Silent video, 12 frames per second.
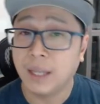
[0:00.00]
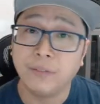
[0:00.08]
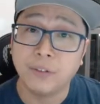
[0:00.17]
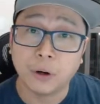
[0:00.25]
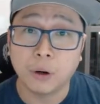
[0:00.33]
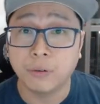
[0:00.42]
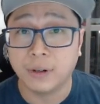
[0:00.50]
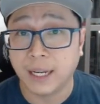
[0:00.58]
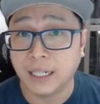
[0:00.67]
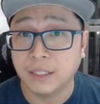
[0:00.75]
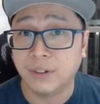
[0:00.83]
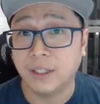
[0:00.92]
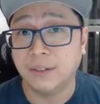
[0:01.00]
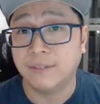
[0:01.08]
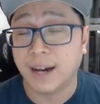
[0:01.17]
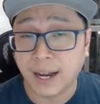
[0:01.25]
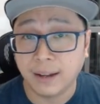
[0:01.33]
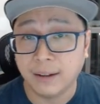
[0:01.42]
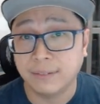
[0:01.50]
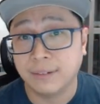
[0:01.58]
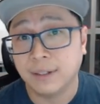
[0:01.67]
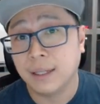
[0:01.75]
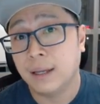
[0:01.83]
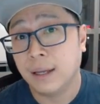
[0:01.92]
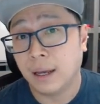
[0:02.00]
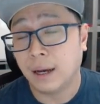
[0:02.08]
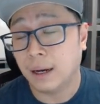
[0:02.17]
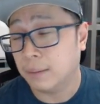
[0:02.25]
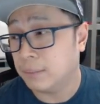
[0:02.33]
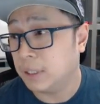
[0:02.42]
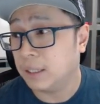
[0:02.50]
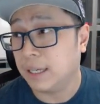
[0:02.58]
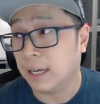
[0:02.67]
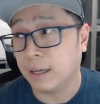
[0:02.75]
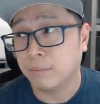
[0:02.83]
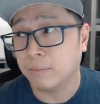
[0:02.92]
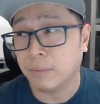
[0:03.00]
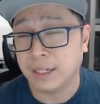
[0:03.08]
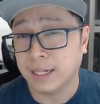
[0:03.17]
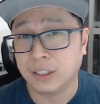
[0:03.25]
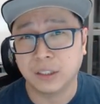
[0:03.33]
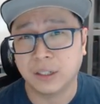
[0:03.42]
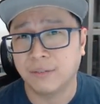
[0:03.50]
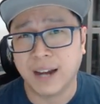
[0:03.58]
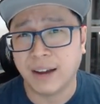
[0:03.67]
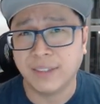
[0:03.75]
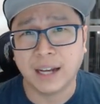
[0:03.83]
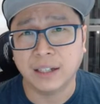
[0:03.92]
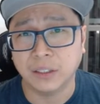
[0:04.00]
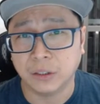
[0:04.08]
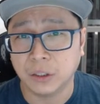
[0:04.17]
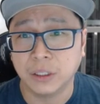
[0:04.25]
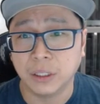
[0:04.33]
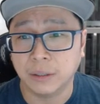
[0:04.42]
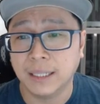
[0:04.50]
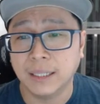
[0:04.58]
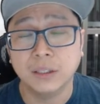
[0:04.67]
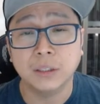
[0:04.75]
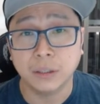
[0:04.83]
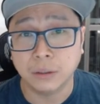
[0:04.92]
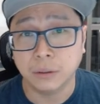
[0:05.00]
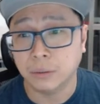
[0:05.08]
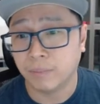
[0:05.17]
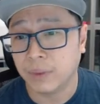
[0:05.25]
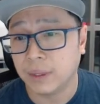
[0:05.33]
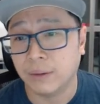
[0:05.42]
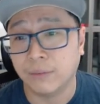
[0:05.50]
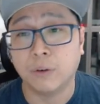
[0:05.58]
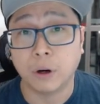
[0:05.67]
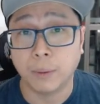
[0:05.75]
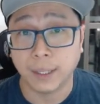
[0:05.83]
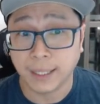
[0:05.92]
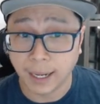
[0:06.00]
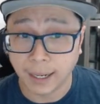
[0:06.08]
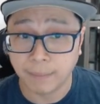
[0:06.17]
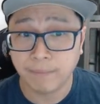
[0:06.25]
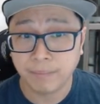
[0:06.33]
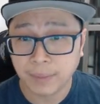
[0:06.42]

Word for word: If you're over age fifty-five, um, you could get an extra five thousand dollars or so into the four oh one k.